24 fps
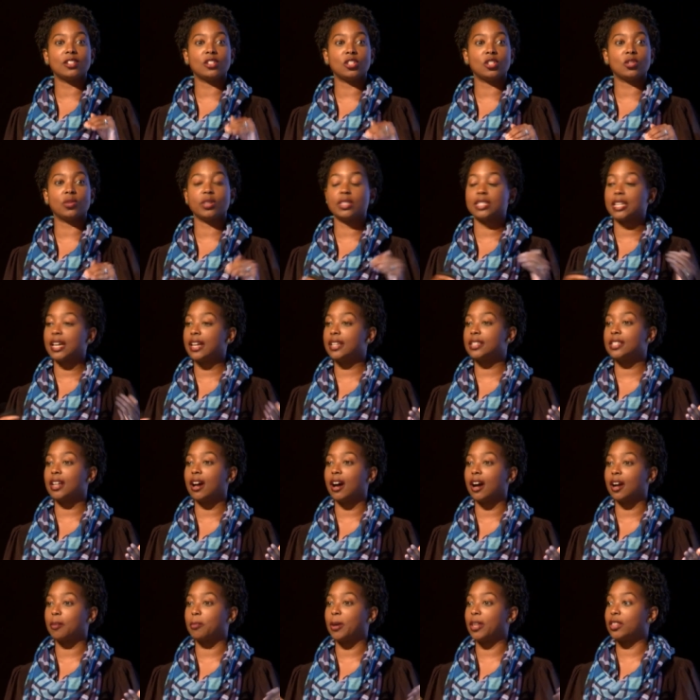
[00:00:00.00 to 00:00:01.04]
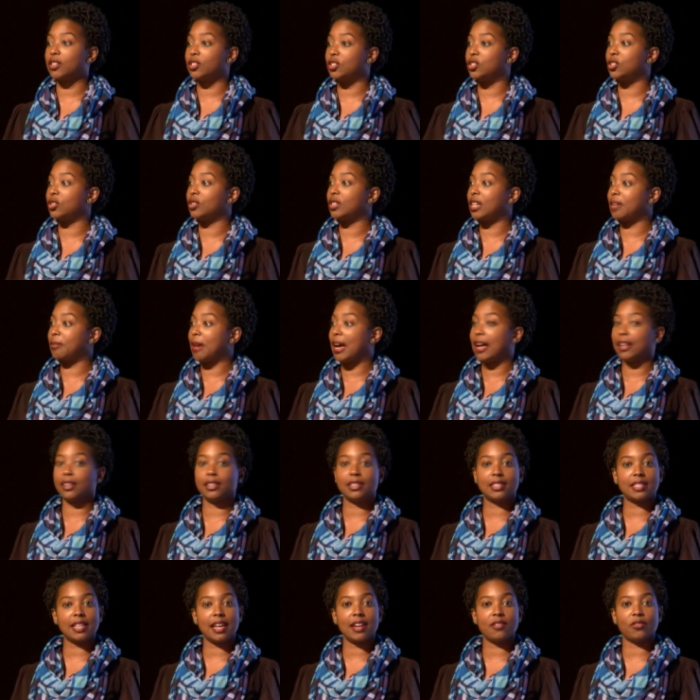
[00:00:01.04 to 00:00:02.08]
to a TED talk by this dude named Allan
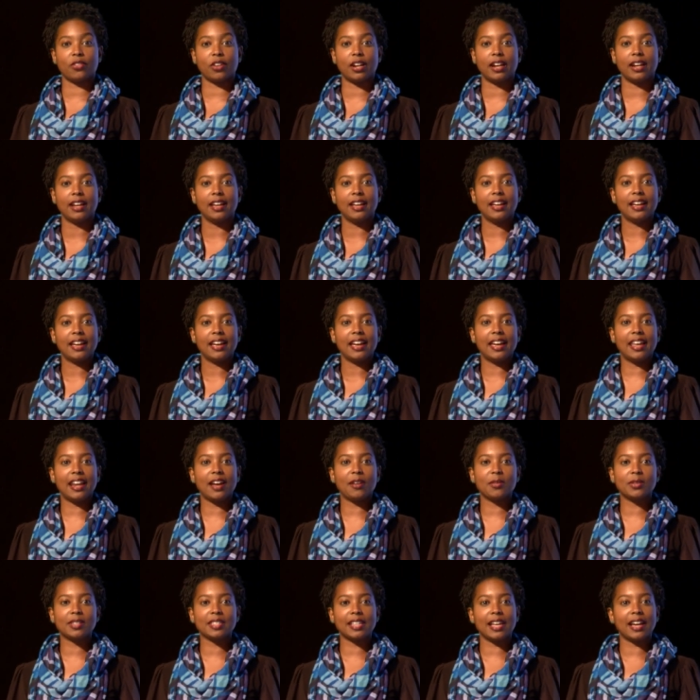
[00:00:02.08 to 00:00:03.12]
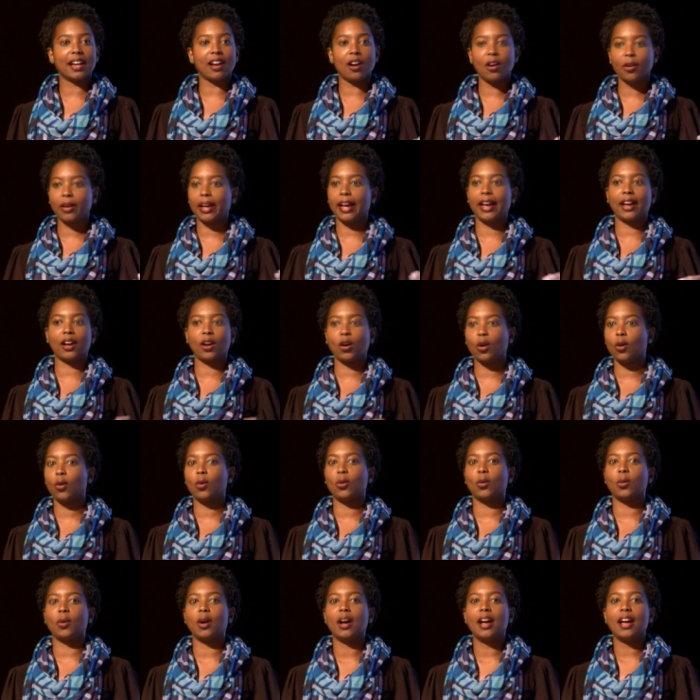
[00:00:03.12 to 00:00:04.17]
Savory. And I was like, okay,
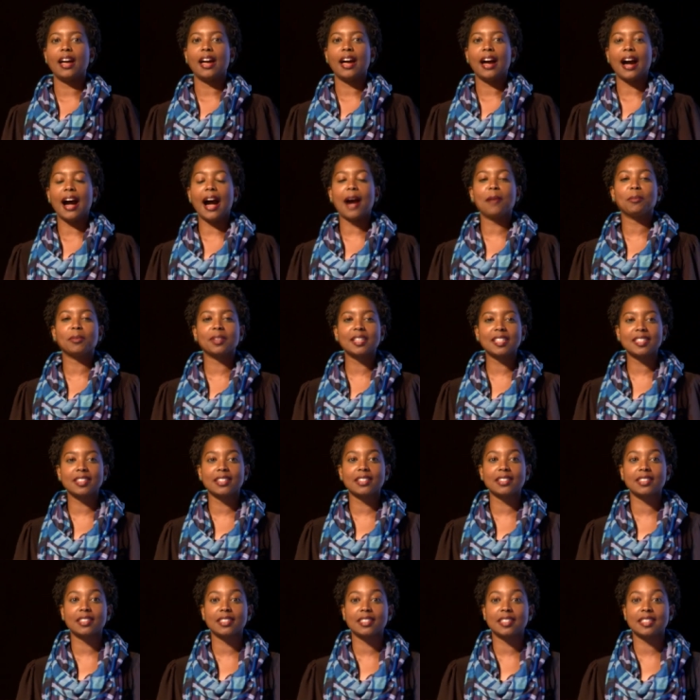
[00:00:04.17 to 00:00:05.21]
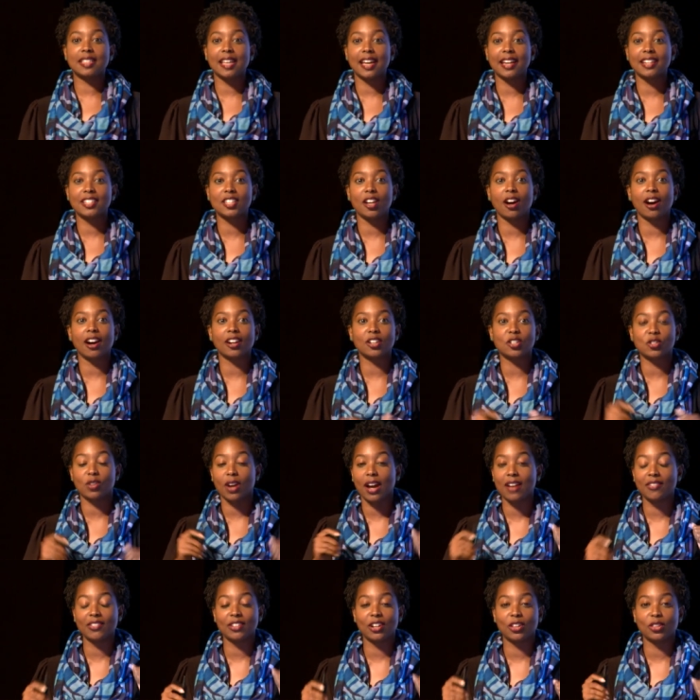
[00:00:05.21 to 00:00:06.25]
cool. I'm listening to this TED talk
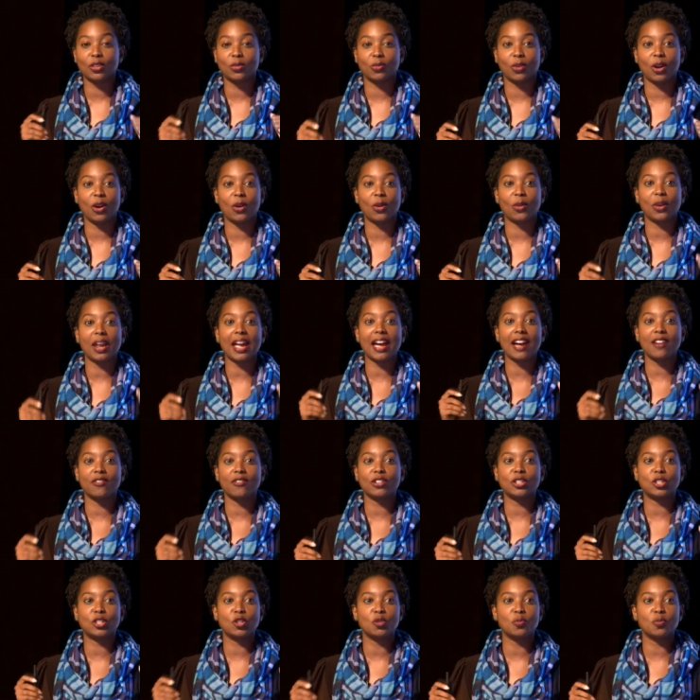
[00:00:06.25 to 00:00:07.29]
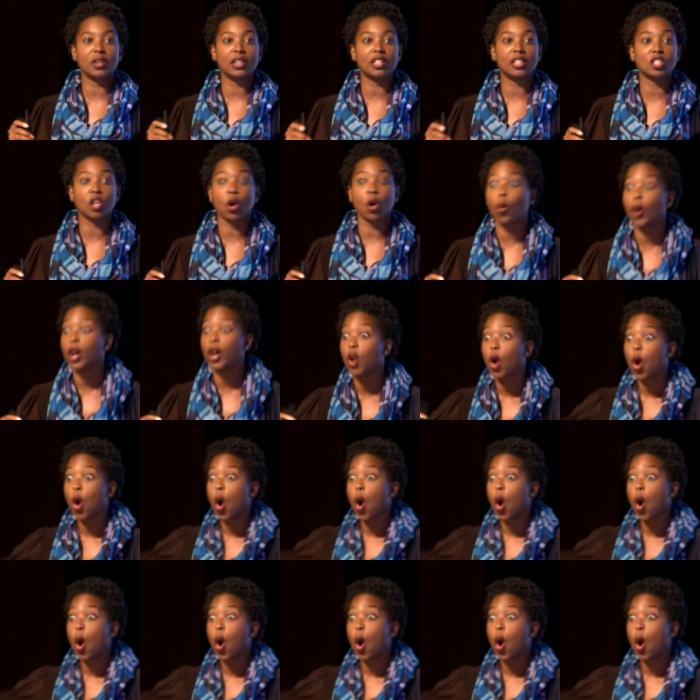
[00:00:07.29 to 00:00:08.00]
driving on the road every two minutes going,